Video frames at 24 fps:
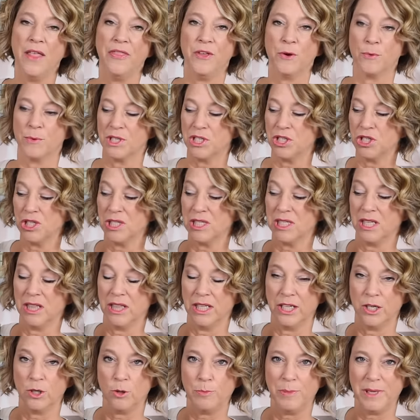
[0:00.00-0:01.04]
There was just a
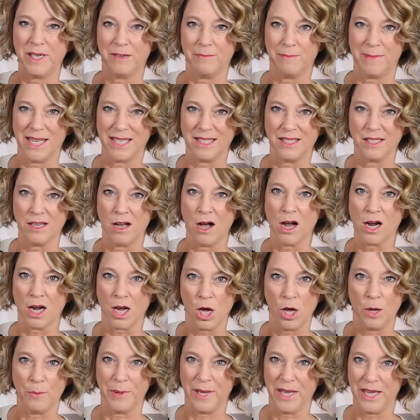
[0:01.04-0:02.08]
little bit of my sock
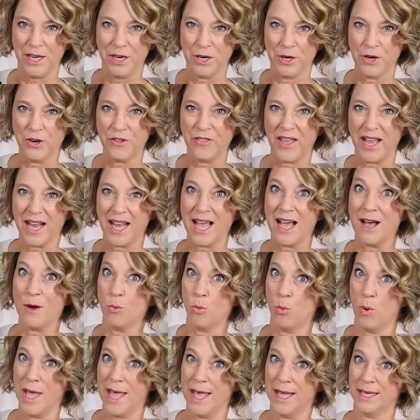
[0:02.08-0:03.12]
up here that got
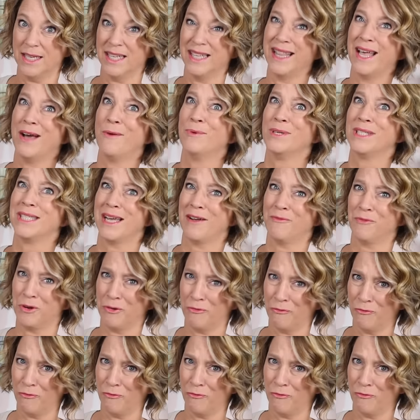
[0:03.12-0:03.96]
wet, and that was after